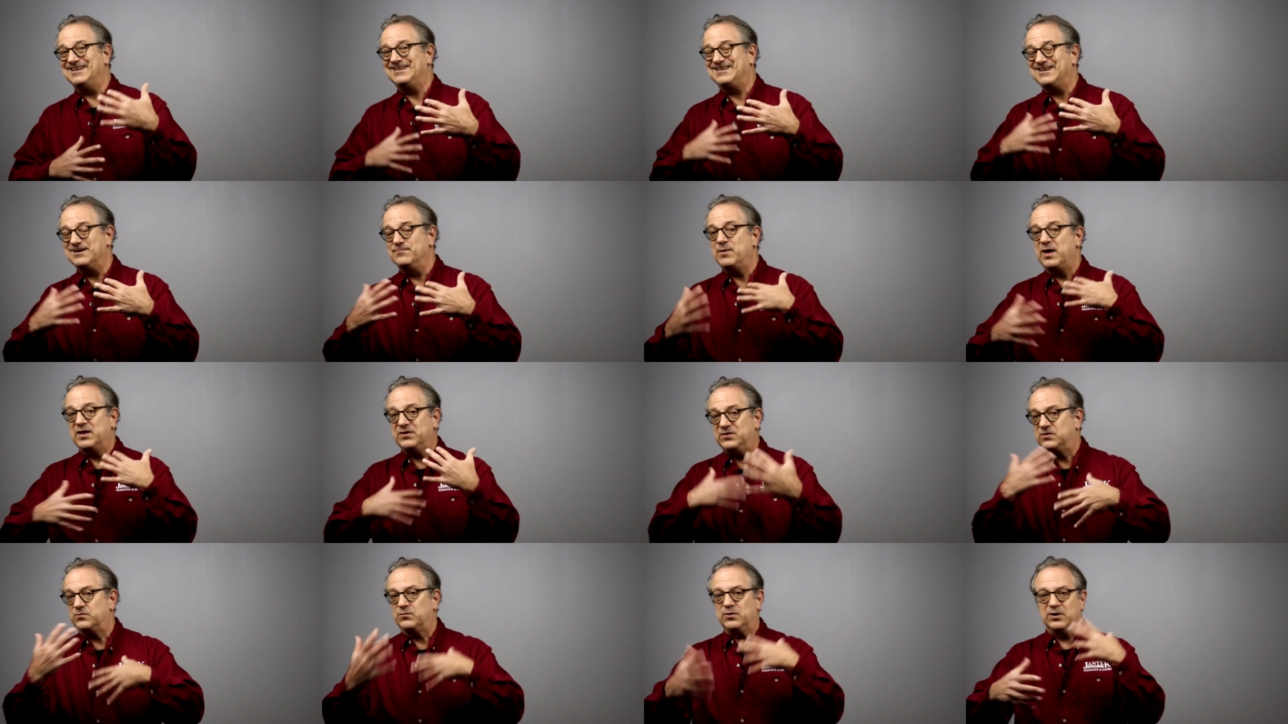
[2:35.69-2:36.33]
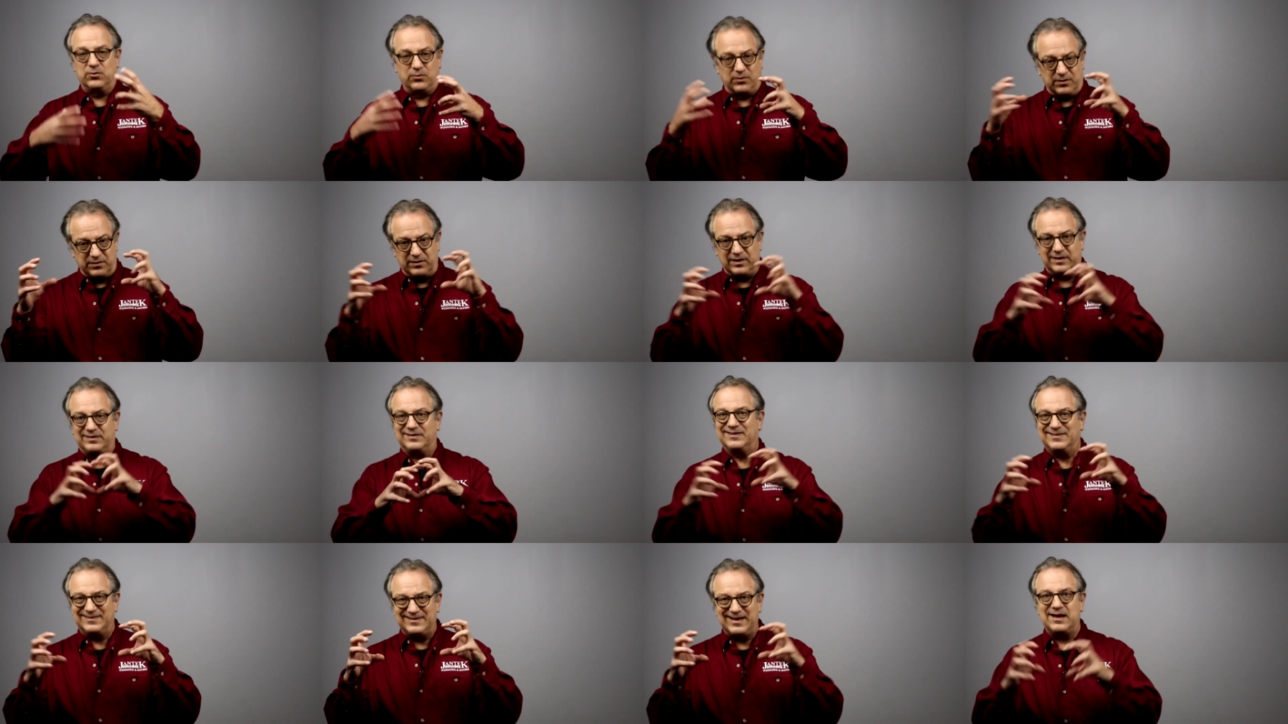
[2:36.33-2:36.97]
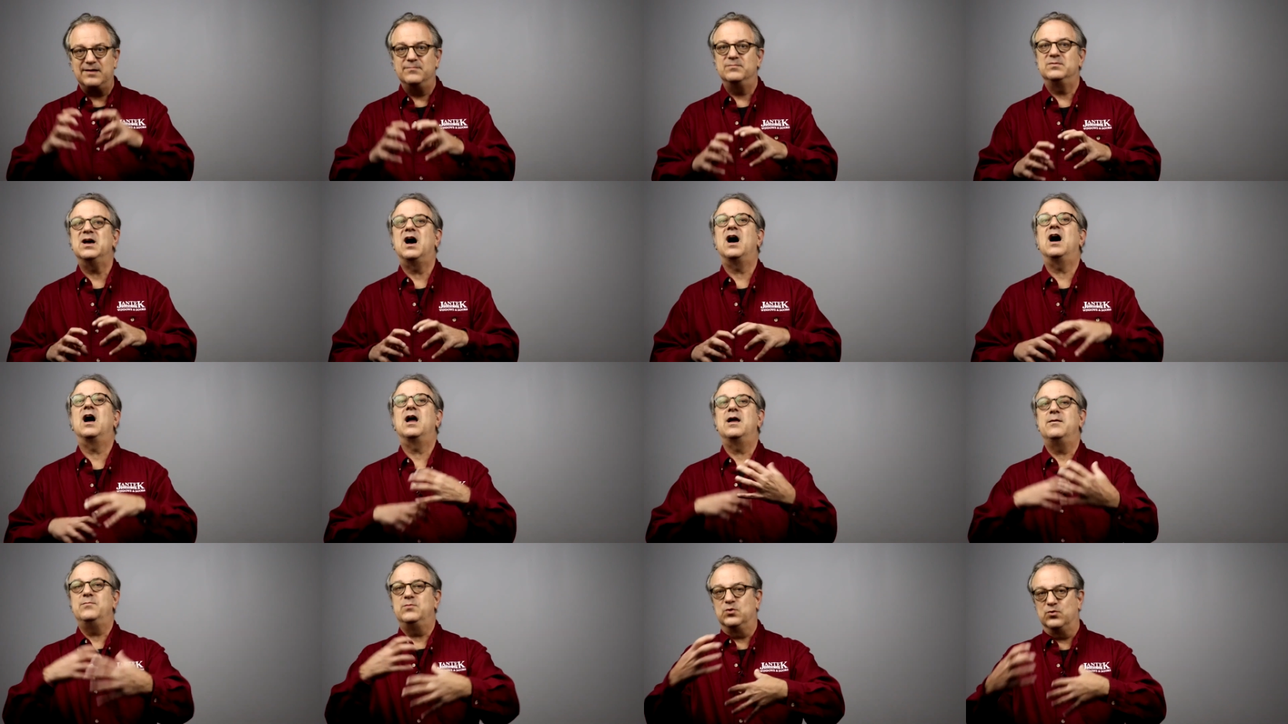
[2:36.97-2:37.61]
commensurate or at the same
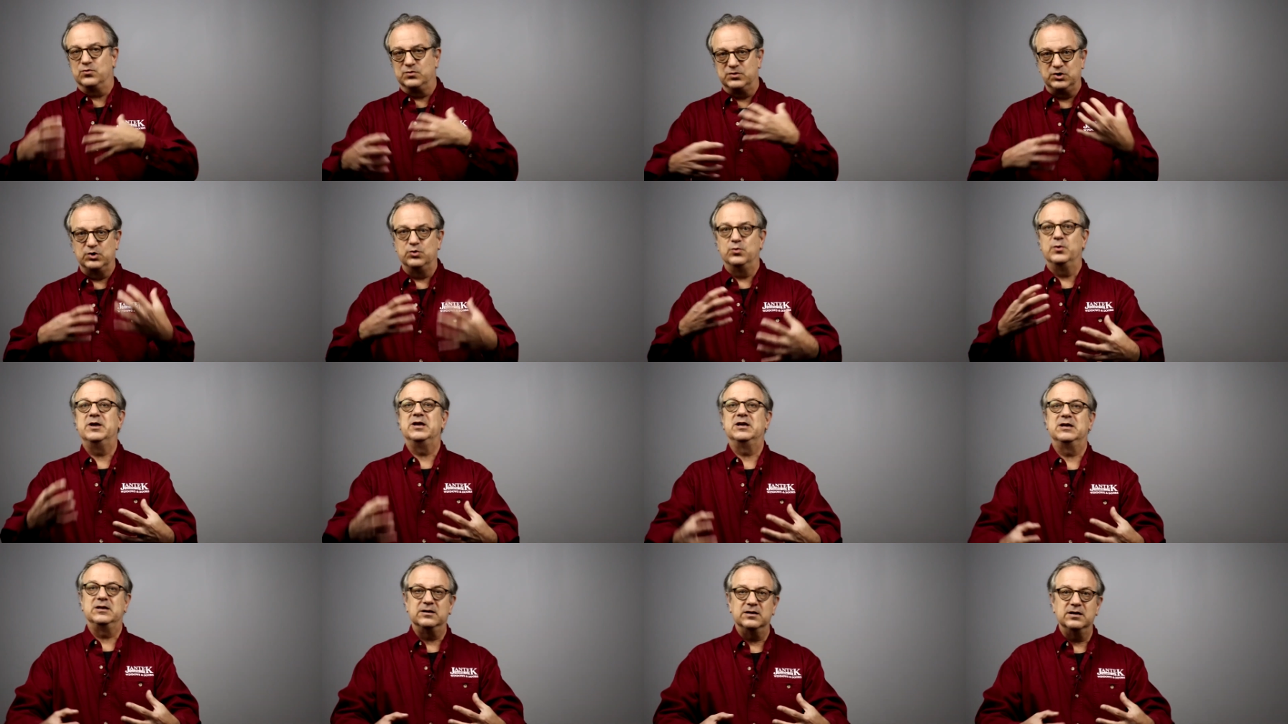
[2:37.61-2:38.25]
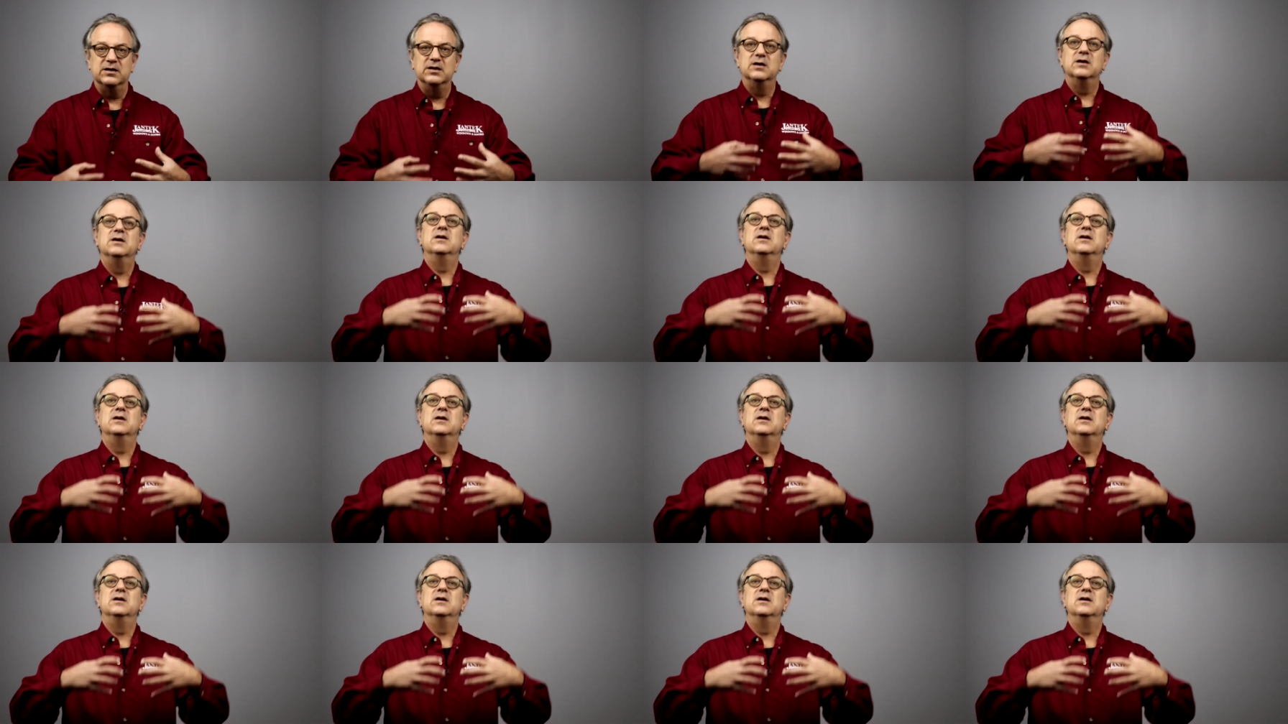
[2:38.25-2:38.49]
time you're doing